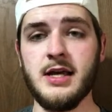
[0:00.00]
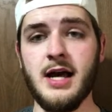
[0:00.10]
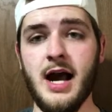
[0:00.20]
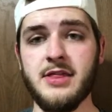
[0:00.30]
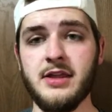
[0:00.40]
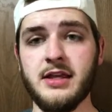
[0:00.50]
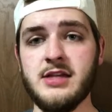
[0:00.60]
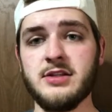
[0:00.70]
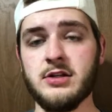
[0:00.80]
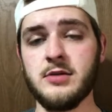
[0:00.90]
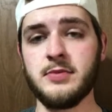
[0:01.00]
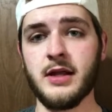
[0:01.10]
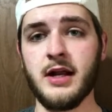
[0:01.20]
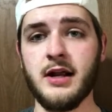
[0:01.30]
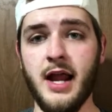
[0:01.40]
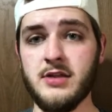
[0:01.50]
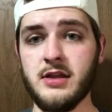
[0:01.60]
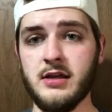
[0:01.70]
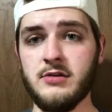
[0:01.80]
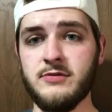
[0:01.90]
I think he's a good player. I
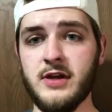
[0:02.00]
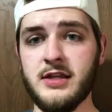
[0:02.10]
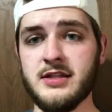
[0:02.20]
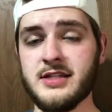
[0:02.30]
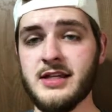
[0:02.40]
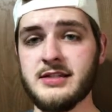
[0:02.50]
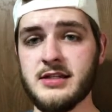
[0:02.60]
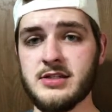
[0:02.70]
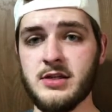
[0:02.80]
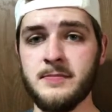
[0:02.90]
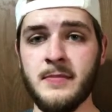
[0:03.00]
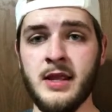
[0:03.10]
think he'll fit in the Saints system.